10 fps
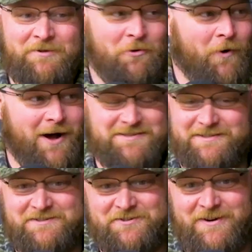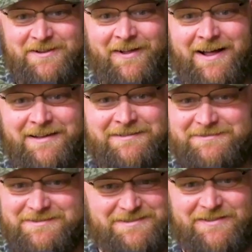you'll watch the tree line
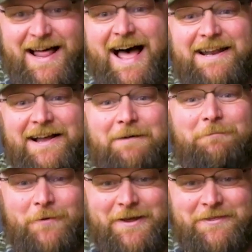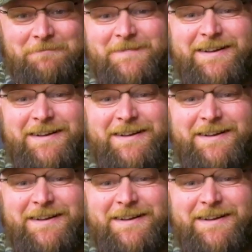just light up with them.